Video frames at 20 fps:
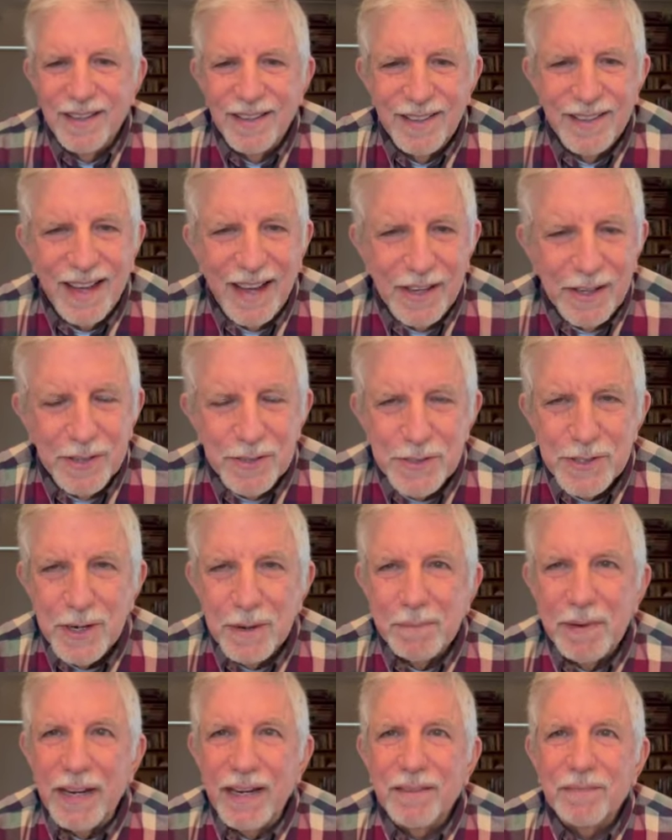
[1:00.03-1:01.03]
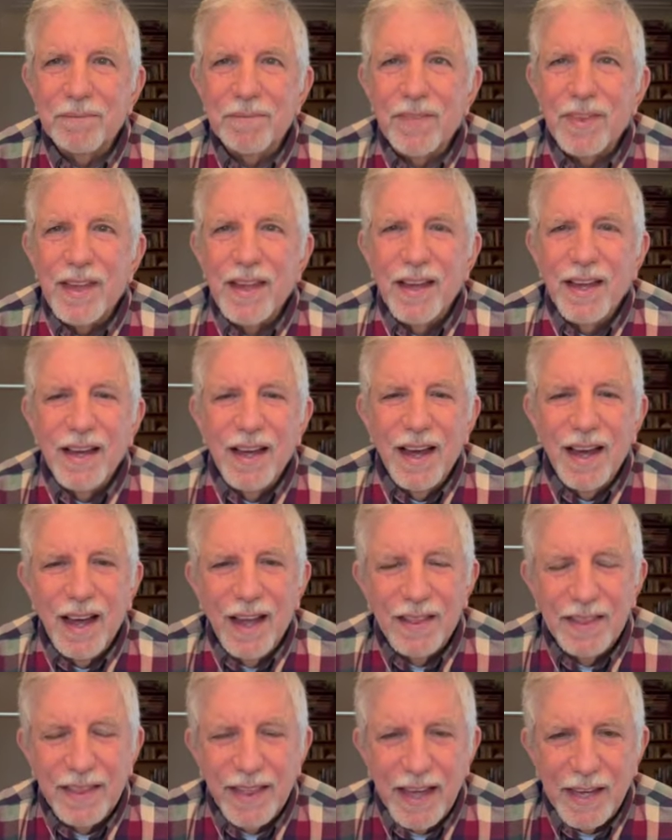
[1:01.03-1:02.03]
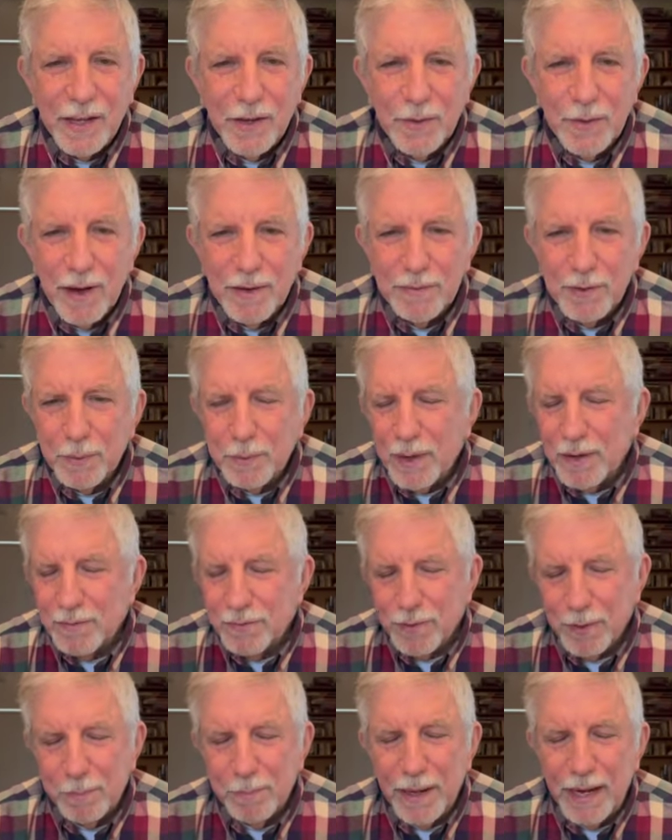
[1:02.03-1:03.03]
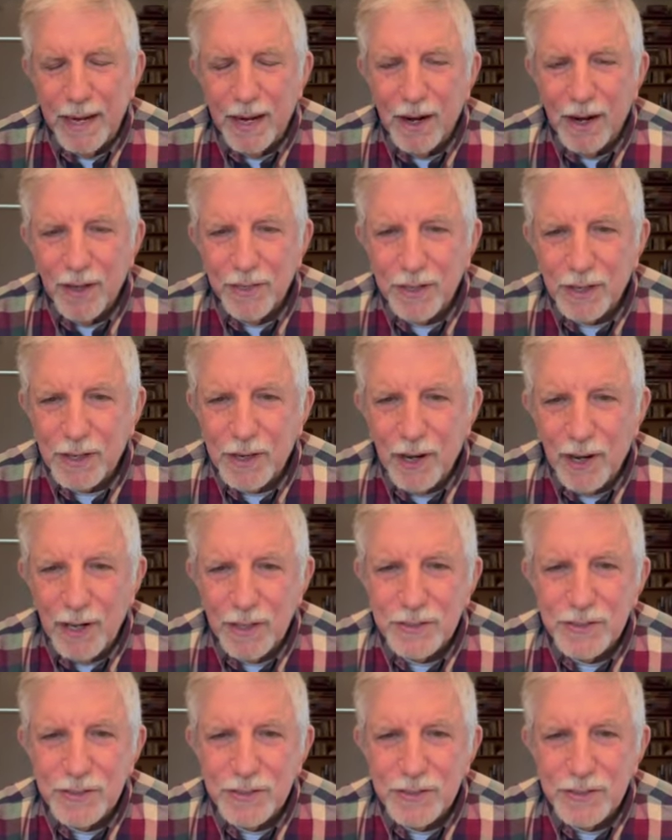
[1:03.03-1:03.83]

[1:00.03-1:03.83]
Thank you, Jimmy. And thank you everyone for being on the call